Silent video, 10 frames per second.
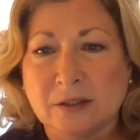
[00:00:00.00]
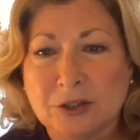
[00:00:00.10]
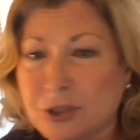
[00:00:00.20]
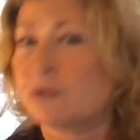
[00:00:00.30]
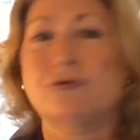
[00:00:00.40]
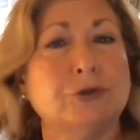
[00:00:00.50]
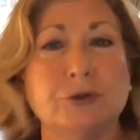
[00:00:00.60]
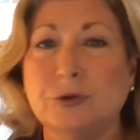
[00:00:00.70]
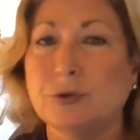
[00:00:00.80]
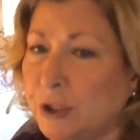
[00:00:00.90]

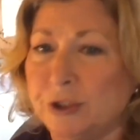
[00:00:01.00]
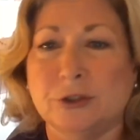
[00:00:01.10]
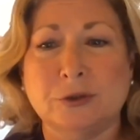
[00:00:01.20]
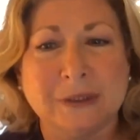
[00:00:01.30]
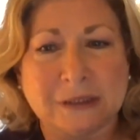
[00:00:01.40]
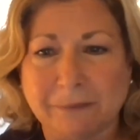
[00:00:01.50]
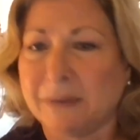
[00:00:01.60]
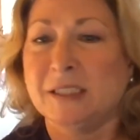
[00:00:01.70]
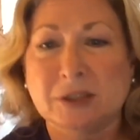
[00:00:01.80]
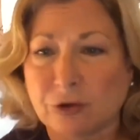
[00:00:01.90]
screw you, it's a
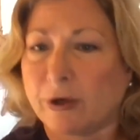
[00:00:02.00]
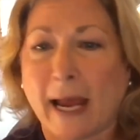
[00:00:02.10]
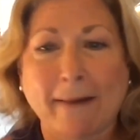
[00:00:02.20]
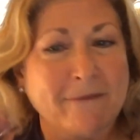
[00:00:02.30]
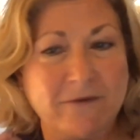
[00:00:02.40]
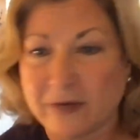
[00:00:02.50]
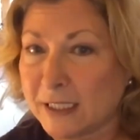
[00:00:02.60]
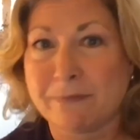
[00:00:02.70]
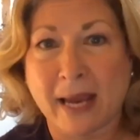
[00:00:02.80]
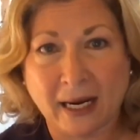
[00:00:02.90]
piece of crap
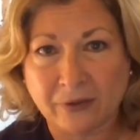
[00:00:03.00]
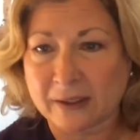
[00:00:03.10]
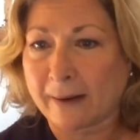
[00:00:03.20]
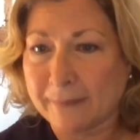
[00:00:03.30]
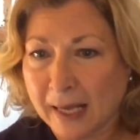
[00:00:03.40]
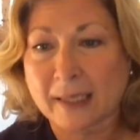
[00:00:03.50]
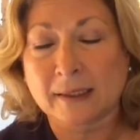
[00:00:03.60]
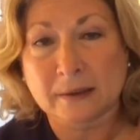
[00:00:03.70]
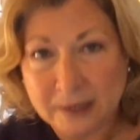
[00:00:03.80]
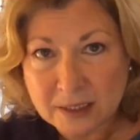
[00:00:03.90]
feedback that I'm not
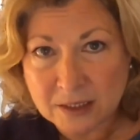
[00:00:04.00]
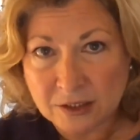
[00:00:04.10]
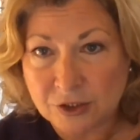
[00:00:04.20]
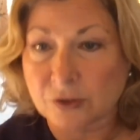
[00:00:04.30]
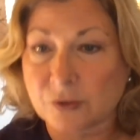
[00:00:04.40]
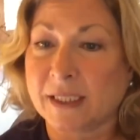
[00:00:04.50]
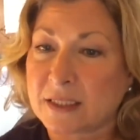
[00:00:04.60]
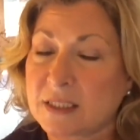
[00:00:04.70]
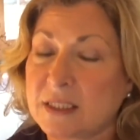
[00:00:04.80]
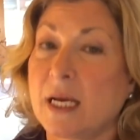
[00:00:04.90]
going to listen to.
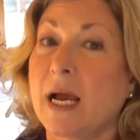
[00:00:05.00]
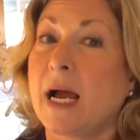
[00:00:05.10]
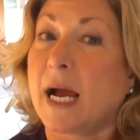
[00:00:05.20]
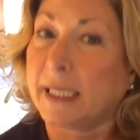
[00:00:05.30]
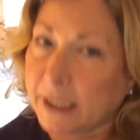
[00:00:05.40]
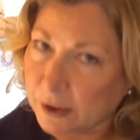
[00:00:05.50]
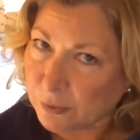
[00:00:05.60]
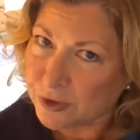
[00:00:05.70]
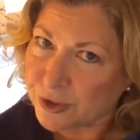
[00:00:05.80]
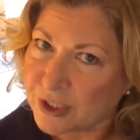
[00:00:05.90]
It's, I hear
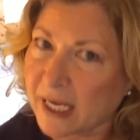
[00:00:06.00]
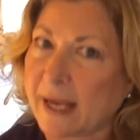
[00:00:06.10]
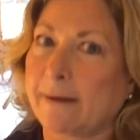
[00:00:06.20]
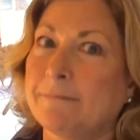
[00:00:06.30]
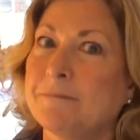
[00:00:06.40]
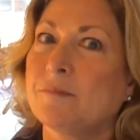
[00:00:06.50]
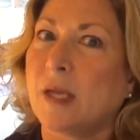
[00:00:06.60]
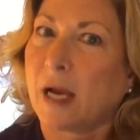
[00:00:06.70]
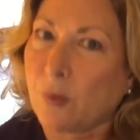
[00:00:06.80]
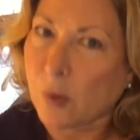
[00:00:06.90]
what you're saying.
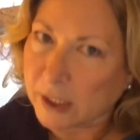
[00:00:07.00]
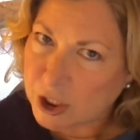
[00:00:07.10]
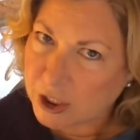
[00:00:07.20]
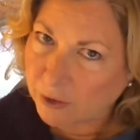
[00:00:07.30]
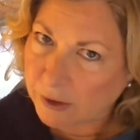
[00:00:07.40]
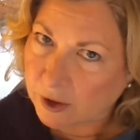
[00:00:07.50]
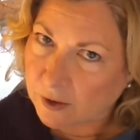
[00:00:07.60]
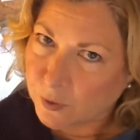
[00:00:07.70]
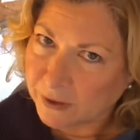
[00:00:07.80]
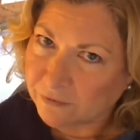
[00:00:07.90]
I want to share a
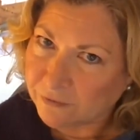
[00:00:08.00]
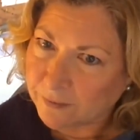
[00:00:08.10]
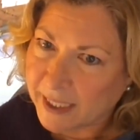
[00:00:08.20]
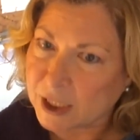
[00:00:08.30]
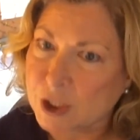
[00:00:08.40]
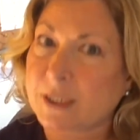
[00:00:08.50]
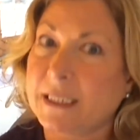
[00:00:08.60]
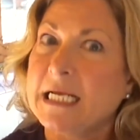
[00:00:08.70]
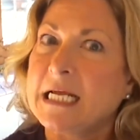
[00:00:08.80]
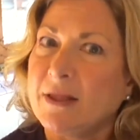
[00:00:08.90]
little more
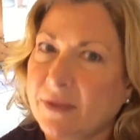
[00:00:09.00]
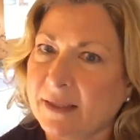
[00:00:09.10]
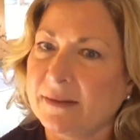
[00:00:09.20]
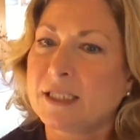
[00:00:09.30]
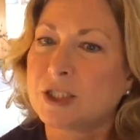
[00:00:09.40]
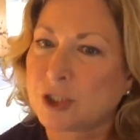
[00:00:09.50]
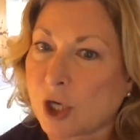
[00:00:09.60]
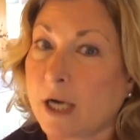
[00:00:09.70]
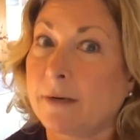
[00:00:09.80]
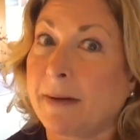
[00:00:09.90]
information. Then let's
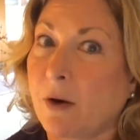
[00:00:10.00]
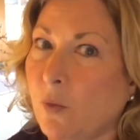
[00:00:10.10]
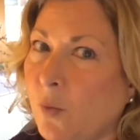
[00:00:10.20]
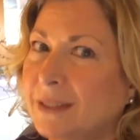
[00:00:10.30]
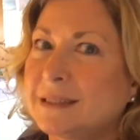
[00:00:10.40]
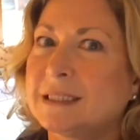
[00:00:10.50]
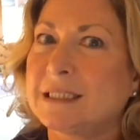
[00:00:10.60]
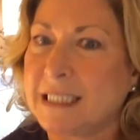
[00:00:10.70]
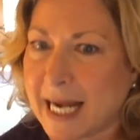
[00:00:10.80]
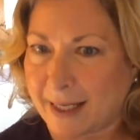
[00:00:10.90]
talk about
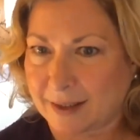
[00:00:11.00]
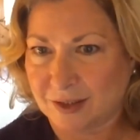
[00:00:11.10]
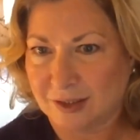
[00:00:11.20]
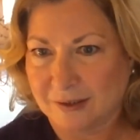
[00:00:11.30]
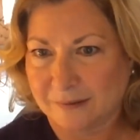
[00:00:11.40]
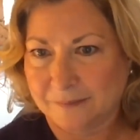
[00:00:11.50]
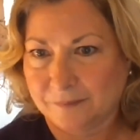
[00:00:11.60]
what's next.